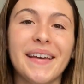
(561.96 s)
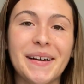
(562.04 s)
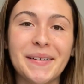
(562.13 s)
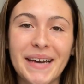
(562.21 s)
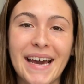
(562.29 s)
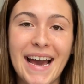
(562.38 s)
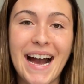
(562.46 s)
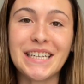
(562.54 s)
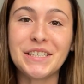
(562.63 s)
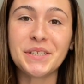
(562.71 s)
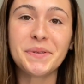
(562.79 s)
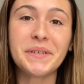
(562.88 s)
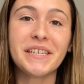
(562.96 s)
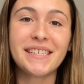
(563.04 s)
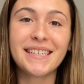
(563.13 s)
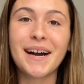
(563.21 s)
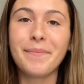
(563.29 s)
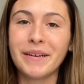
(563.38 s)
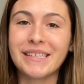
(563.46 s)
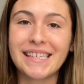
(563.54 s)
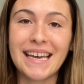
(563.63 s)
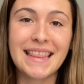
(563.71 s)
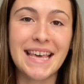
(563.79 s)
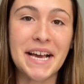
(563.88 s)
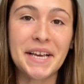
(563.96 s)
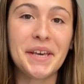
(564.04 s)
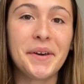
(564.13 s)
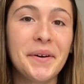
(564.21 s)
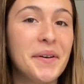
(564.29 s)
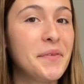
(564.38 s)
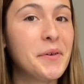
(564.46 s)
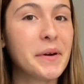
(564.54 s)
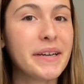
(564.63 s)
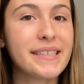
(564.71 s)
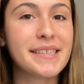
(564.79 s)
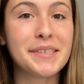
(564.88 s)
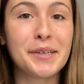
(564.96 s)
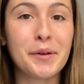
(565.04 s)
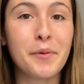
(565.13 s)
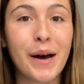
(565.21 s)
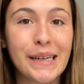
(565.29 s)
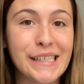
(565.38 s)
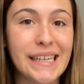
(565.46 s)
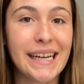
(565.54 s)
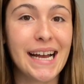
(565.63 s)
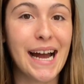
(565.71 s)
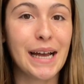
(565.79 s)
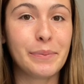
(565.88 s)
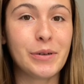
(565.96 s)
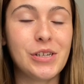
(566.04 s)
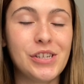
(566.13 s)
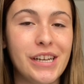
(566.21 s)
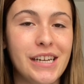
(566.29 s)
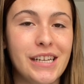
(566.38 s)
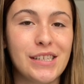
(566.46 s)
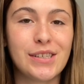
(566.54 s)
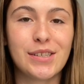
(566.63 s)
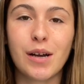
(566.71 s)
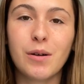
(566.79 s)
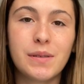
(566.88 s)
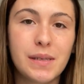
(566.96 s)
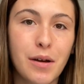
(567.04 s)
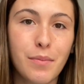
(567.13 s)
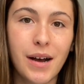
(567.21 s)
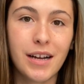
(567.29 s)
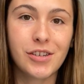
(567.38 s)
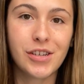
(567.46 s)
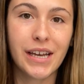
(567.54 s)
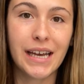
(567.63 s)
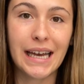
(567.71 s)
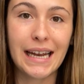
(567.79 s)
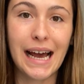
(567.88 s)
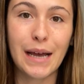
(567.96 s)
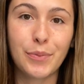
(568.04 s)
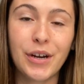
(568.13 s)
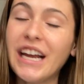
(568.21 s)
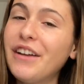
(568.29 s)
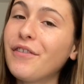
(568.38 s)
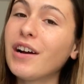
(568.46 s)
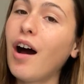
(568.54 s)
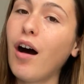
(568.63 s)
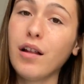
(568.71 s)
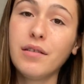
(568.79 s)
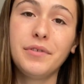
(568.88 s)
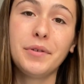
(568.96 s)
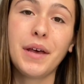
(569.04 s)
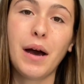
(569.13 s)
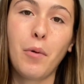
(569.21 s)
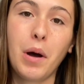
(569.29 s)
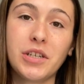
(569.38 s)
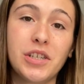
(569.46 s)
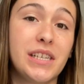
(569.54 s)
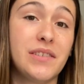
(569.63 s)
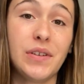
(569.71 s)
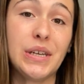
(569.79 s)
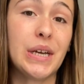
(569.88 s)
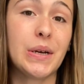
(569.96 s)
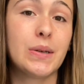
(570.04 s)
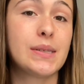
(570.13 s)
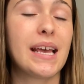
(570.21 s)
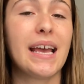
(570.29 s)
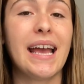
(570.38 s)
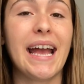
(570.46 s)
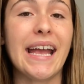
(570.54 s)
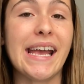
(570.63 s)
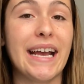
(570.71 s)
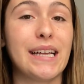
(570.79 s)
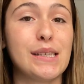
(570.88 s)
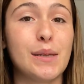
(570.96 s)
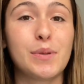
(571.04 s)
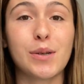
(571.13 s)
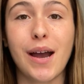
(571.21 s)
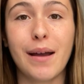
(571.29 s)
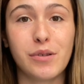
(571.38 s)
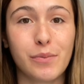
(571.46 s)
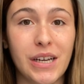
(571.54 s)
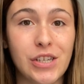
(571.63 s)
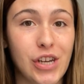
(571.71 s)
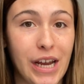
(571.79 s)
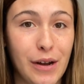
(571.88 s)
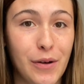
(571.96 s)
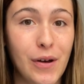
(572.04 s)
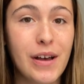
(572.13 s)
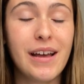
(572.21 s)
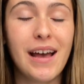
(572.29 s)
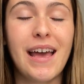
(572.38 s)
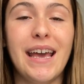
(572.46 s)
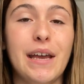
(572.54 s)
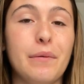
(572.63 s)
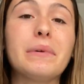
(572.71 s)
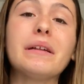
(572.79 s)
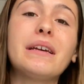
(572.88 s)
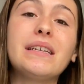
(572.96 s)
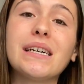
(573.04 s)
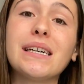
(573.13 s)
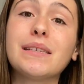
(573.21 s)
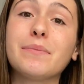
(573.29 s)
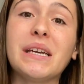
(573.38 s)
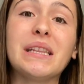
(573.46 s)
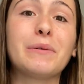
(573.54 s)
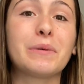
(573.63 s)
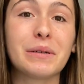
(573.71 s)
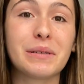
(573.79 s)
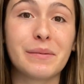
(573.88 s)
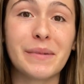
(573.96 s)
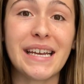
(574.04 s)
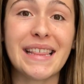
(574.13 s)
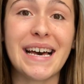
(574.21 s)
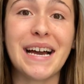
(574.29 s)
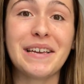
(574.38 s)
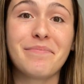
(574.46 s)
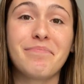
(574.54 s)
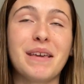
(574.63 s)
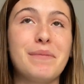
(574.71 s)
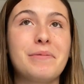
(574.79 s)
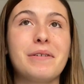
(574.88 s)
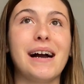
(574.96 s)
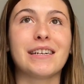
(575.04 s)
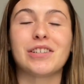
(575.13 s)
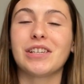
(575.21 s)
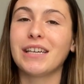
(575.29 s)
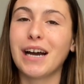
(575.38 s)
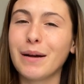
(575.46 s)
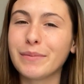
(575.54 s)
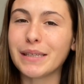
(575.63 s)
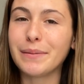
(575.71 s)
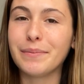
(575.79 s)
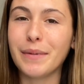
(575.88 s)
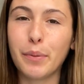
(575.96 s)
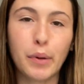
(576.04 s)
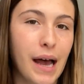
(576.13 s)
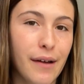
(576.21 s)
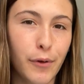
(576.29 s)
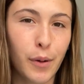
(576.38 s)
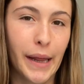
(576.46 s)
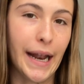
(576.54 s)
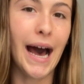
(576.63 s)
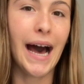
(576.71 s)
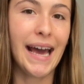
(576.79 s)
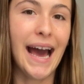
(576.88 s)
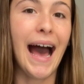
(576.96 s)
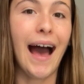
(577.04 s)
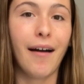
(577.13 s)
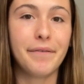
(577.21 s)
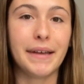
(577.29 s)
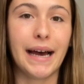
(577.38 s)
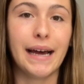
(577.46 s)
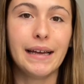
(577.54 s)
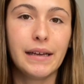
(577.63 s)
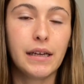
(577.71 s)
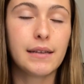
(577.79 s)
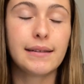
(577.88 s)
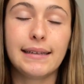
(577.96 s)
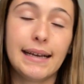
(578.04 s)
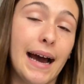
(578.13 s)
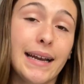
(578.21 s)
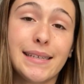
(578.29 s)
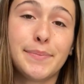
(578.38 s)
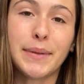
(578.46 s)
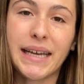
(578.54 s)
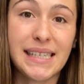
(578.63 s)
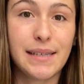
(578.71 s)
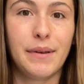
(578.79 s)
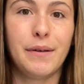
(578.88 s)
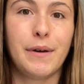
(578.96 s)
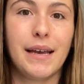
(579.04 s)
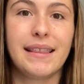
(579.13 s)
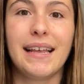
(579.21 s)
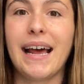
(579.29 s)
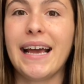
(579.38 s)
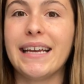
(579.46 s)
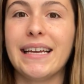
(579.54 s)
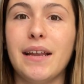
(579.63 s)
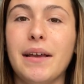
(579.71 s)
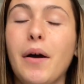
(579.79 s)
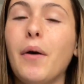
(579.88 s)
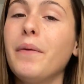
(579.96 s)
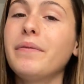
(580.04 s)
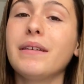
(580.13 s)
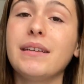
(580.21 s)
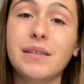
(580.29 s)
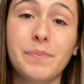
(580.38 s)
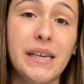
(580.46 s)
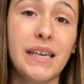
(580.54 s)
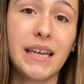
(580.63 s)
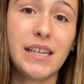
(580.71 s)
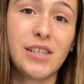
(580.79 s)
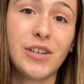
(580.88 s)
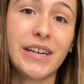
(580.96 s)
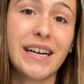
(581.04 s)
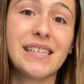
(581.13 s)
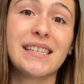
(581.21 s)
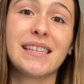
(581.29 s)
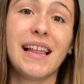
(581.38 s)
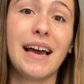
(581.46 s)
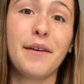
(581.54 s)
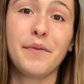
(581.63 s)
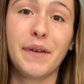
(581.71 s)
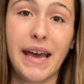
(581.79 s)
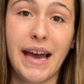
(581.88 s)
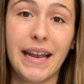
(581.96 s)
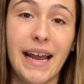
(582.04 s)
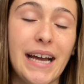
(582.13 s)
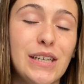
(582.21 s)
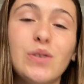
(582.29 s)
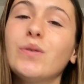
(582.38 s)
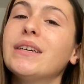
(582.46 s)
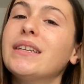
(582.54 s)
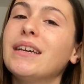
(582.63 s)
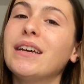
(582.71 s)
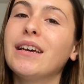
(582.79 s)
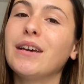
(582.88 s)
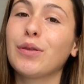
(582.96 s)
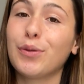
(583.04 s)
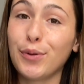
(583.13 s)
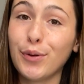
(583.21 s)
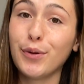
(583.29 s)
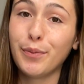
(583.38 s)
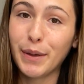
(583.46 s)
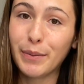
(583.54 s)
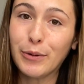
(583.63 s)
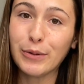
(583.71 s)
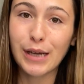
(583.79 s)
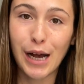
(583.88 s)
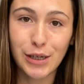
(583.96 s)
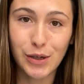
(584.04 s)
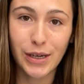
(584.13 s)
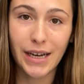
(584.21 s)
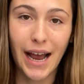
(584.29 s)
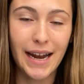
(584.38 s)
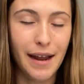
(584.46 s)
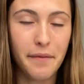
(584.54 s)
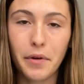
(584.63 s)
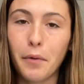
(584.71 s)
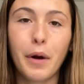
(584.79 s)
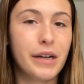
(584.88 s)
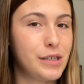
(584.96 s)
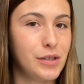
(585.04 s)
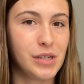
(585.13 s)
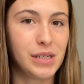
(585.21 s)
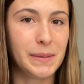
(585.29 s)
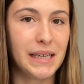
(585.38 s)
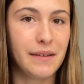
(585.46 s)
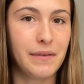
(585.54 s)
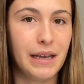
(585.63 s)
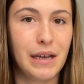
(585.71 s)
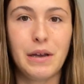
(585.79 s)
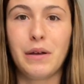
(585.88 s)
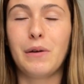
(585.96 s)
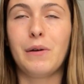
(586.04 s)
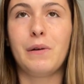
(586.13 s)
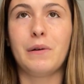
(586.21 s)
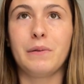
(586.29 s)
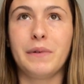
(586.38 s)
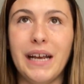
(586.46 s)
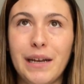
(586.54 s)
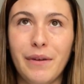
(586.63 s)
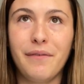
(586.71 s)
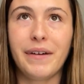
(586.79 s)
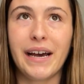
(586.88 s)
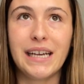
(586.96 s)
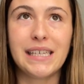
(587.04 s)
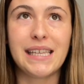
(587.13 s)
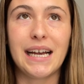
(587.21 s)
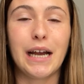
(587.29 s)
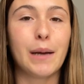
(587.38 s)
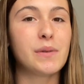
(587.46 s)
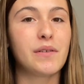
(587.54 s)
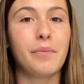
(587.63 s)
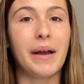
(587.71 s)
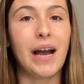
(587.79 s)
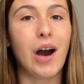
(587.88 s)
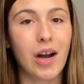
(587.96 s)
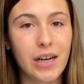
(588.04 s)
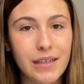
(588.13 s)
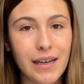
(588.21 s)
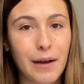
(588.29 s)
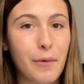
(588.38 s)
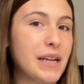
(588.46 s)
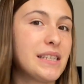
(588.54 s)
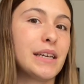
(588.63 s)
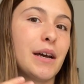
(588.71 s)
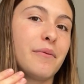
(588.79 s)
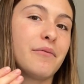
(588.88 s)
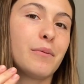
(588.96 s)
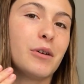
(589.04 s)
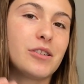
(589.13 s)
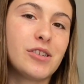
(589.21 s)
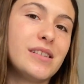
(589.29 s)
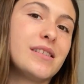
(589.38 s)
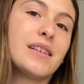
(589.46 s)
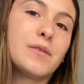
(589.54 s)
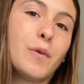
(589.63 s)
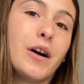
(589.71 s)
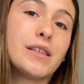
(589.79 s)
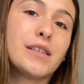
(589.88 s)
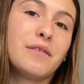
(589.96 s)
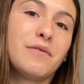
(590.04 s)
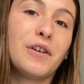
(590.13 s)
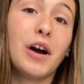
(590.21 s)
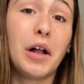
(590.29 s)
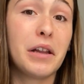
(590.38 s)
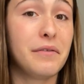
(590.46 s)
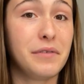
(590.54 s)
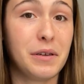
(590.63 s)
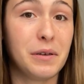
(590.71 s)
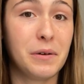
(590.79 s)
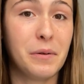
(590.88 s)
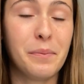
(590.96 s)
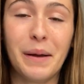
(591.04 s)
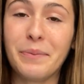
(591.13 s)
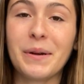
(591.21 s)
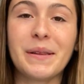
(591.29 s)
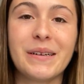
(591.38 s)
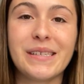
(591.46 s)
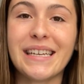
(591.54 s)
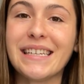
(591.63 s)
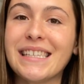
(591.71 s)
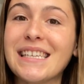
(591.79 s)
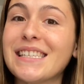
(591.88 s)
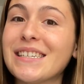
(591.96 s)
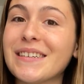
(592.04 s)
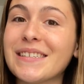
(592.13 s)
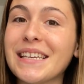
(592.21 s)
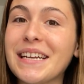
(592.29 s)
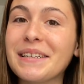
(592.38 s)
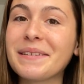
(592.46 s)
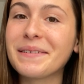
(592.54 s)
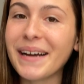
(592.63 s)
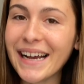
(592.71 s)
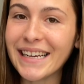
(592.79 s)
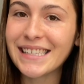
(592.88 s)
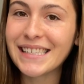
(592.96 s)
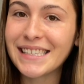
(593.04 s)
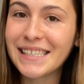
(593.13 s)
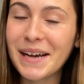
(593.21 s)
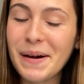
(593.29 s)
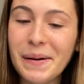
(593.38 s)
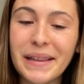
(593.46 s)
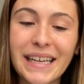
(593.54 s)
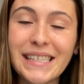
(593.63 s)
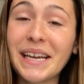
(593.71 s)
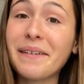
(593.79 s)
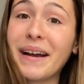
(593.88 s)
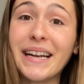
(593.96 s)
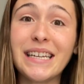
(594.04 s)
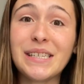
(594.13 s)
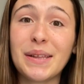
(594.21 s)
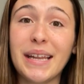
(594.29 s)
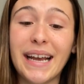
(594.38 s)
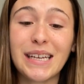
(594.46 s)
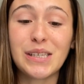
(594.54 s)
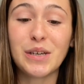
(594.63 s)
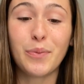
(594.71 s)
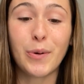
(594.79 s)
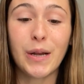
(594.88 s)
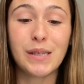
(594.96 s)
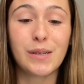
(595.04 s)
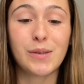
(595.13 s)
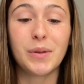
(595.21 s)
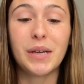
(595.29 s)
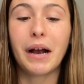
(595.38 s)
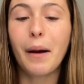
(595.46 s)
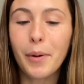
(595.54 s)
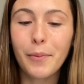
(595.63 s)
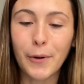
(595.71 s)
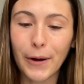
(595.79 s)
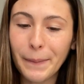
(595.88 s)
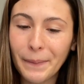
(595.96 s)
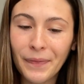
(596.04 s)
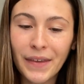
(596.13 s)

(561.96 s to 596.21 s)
Okay, I just want to stop and say thank you if you are still watching. I appreciate it so, so much. And I pray for all of you that watch these videos and subscribe to my channel. It really does mean the world to me that people actually come to a platform that I have that God has blessed me with that I can hopefully speak into your guys' life. And I do it through biblical doctrine. I never want to just be giving random advice that comes from my heart. I want it to come from what Jesus wants for all of you, my brothers and sisters in Christ. So let's get right into the next two points. There's only a couple more.